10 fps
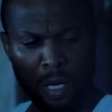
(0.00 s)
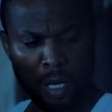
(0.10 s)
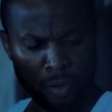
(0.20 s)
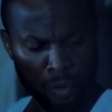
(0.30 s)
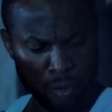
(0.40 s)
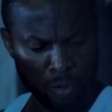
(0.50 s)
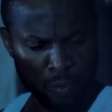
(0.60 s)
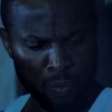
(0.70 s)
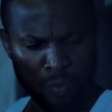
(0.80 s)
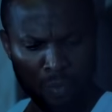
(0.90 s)
And you,
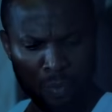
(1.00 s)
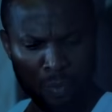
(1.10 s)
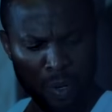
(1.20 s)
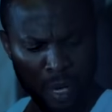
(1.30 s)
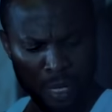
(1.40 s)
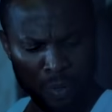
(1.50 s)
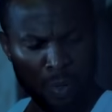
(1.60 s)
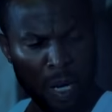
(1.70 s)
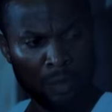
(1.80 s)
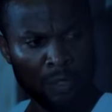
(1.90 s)
why are
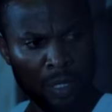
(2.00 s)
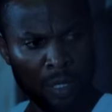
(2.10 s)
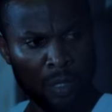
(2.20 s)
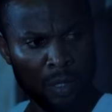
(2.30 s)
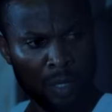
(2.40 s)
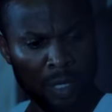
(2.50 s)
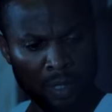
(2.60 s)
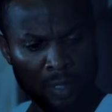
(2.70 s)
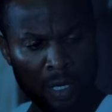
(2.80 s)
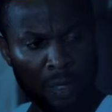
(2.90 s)
you out here at
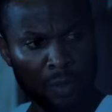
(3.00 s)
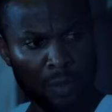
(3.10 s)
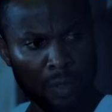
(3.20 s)
this time?